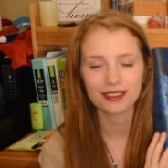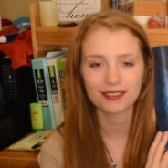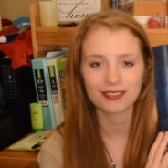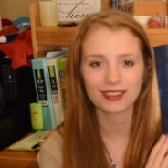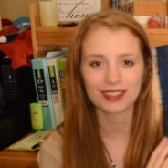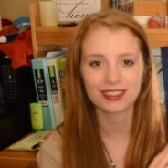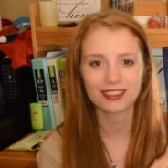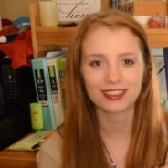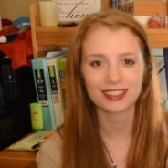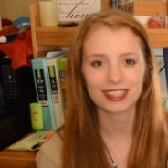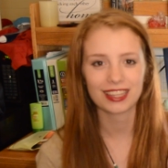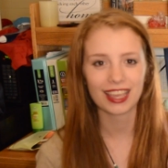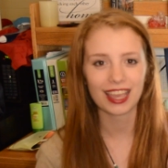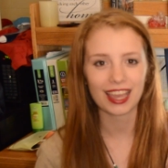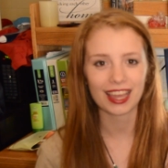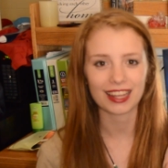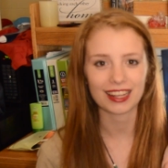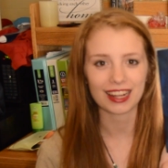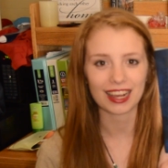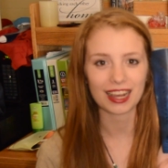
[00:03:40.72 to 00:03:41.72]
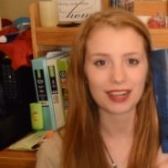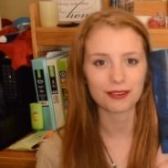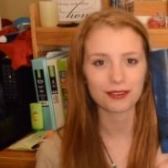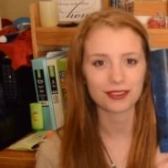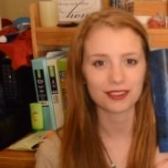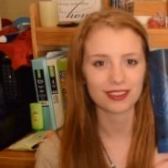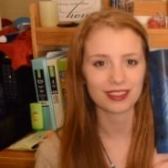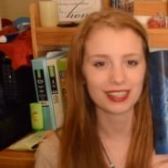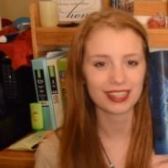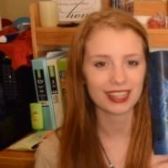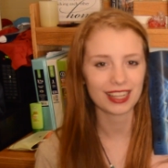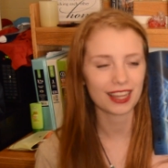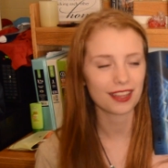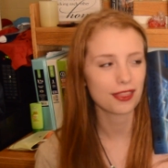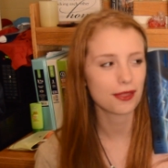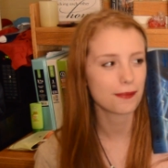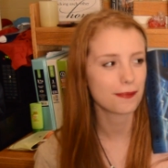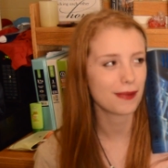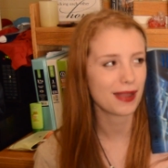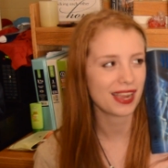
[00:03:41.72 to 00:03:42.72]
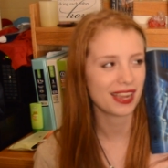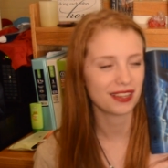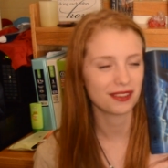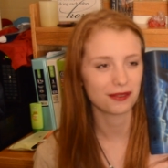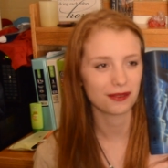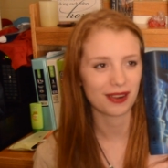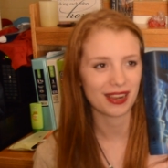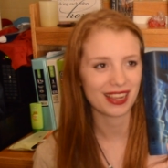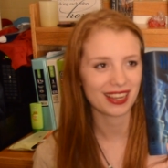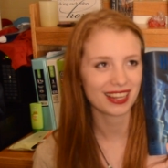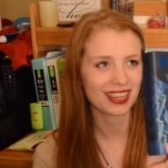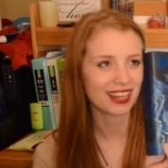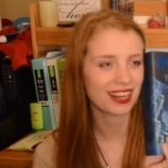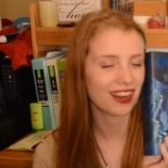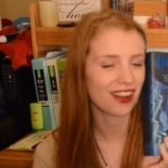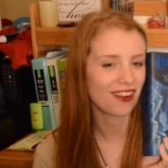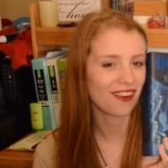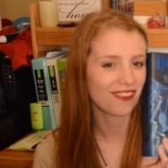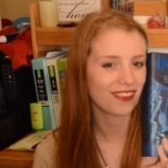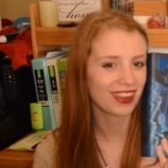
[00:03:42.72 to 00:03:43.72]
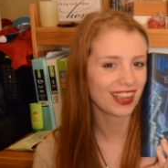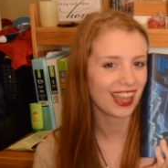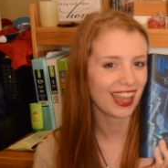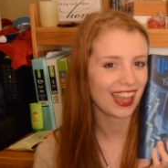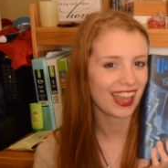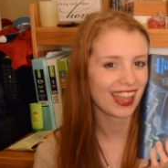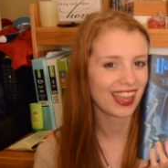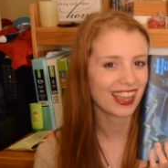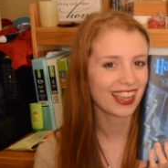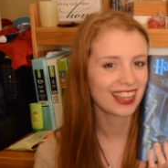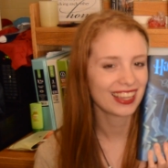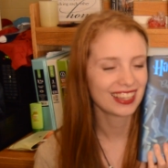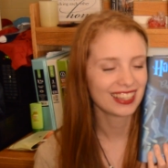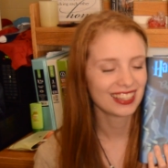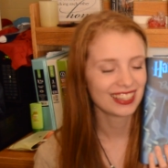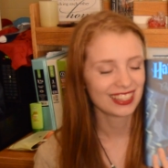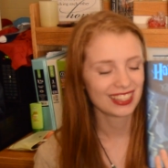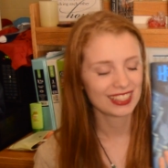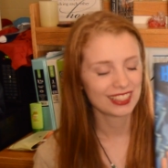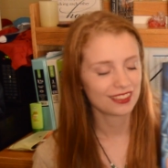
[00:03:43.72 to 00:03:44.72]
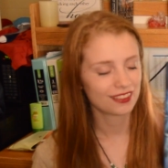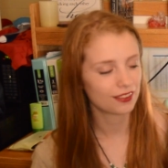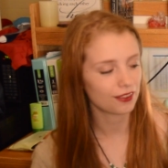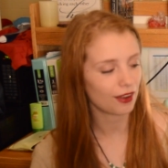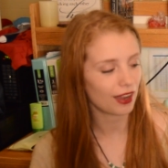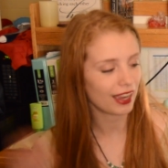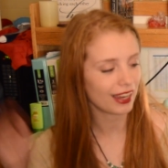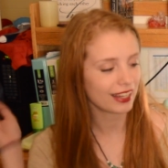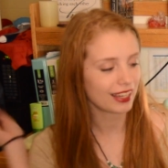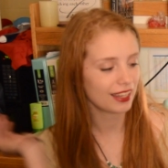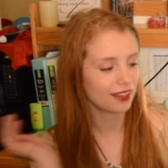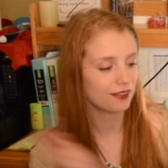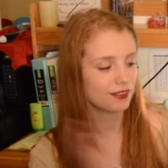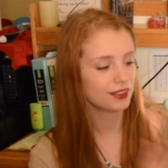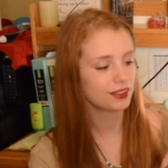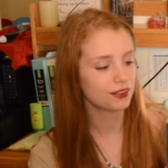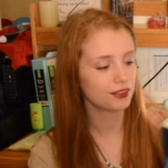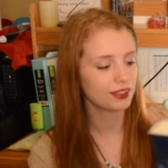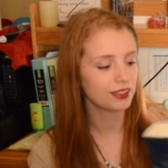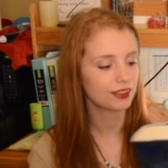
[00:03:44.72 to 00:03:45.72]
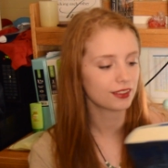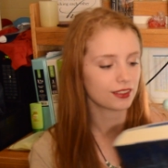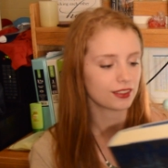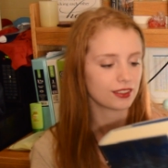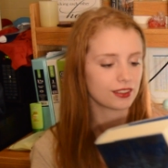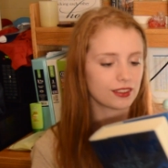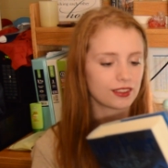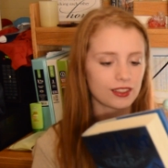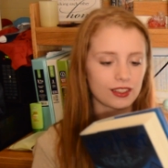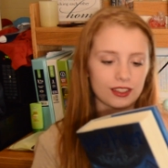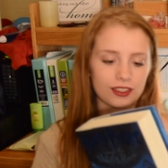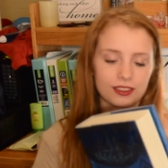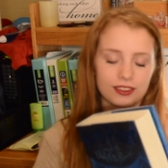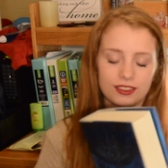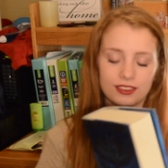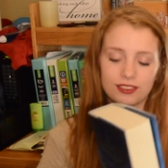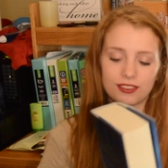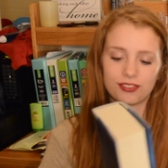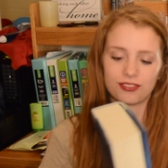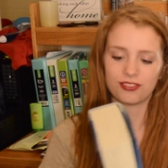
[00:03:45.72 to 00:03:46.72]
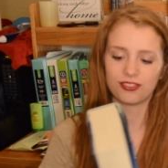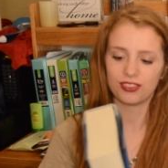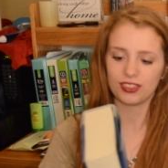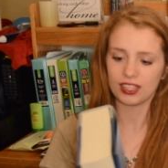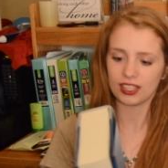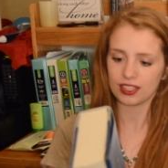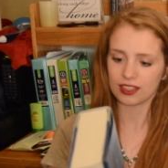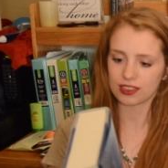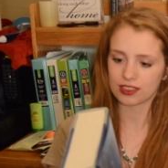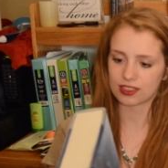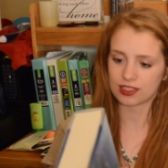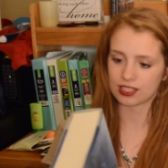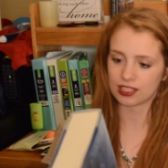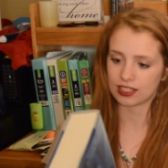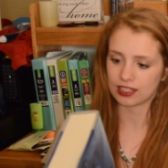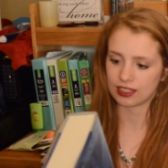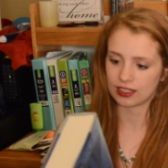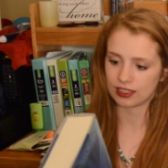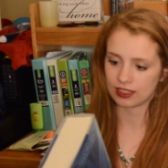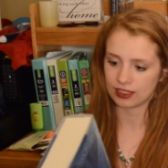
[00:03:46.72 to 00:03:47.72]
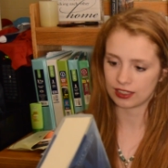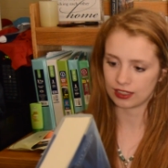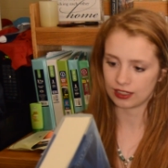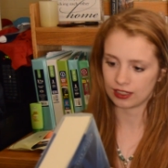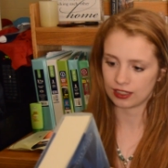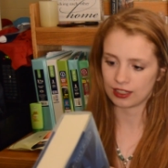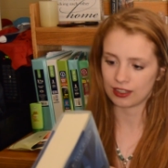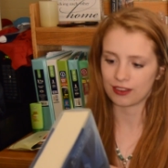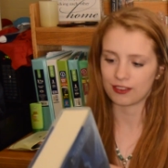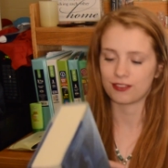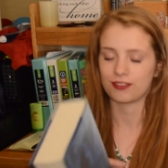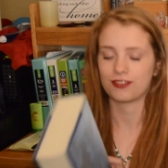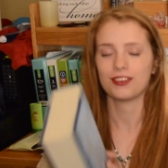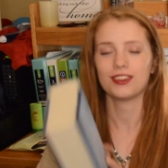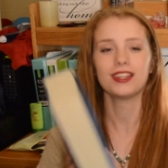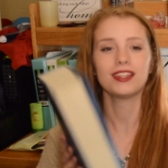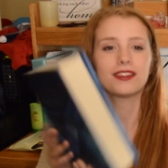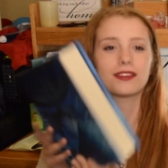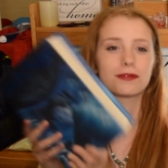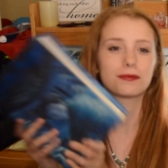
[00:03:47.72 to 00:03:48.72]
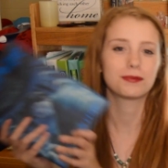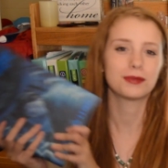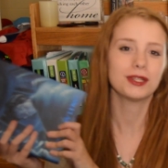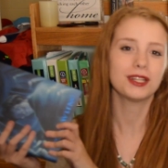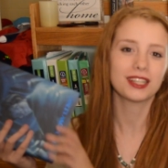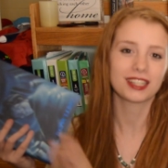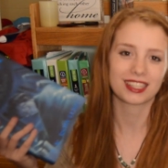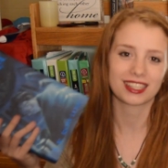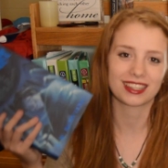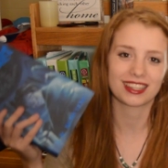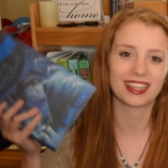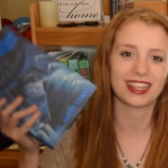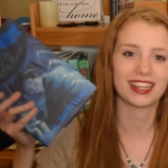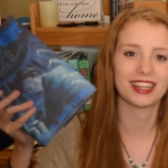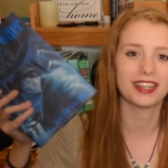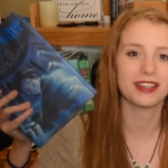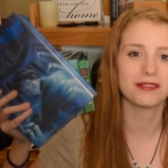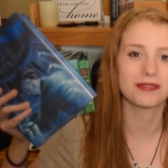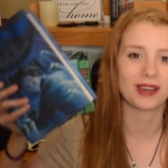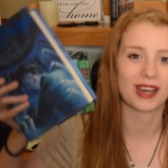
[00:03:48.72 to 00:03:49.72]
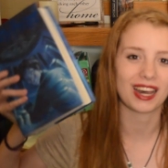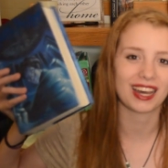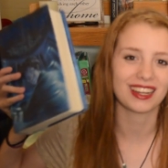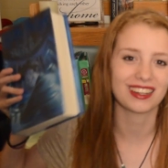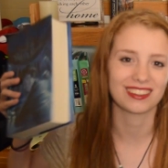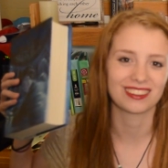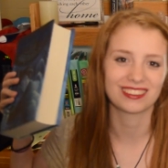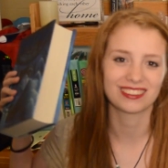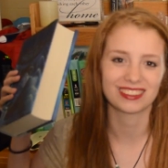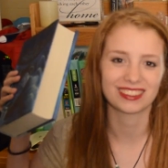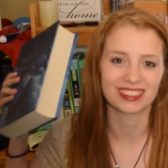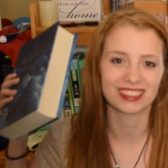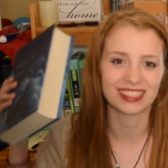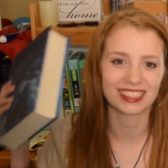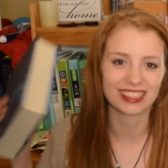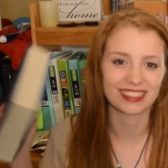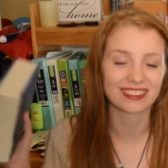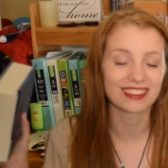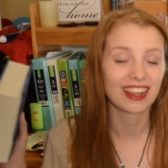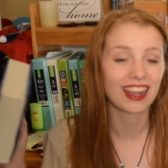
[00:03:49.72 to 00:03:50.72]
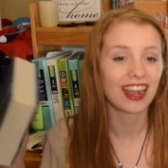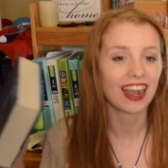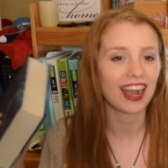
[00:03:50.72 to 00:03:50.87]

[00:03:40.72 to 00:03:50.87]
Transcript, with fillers: Once again, I was late on the bandwagon, okay? So I can't wait to read this. This is the fifth, fifth book in the Harry Potter series.